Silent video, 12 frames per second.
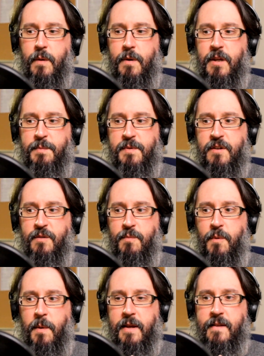we need a position
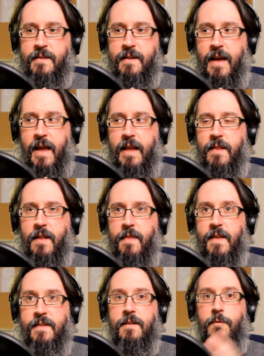where we can say that
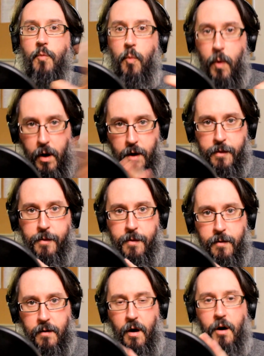this is worth
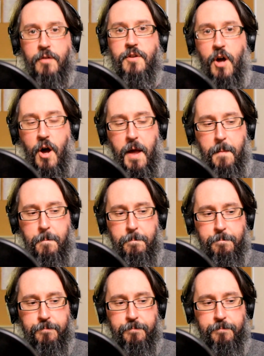our time.